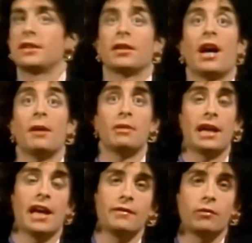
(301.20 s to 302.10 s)
the uh, time
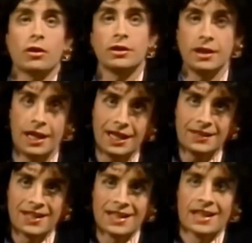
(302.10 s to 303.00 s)
we have for
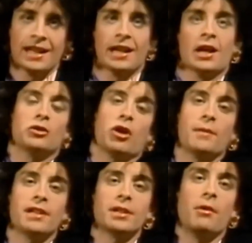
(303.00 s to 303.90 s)
today.
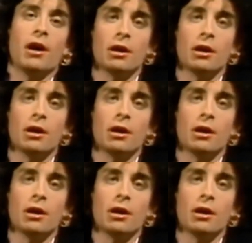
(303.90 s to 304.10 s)
Join me